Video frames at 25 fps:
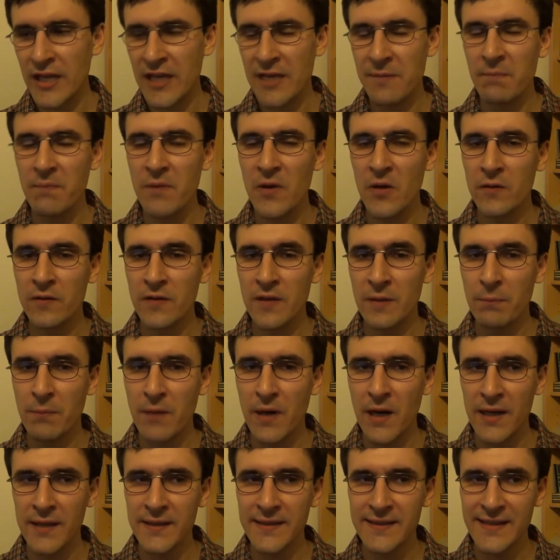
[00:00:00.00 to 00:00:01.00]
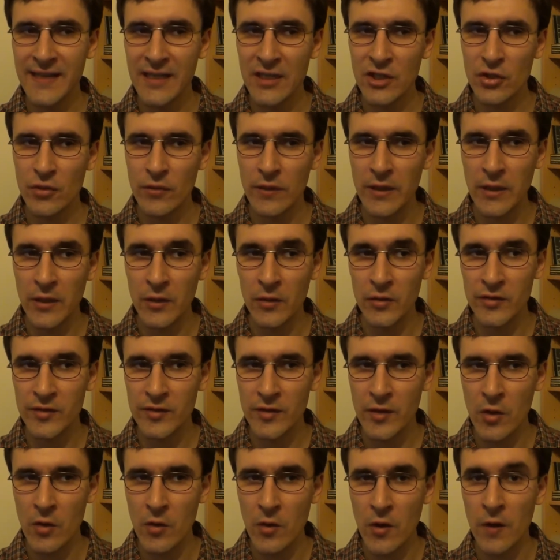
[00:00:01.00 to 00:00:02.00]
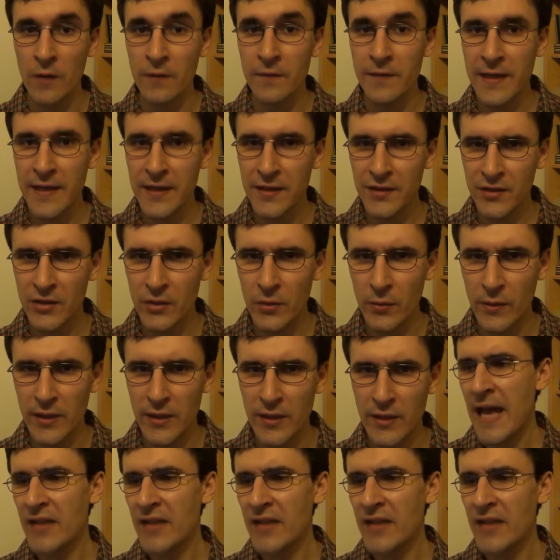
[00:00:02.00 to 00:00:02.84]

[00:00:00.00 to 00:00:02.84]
in both the past century or so of history,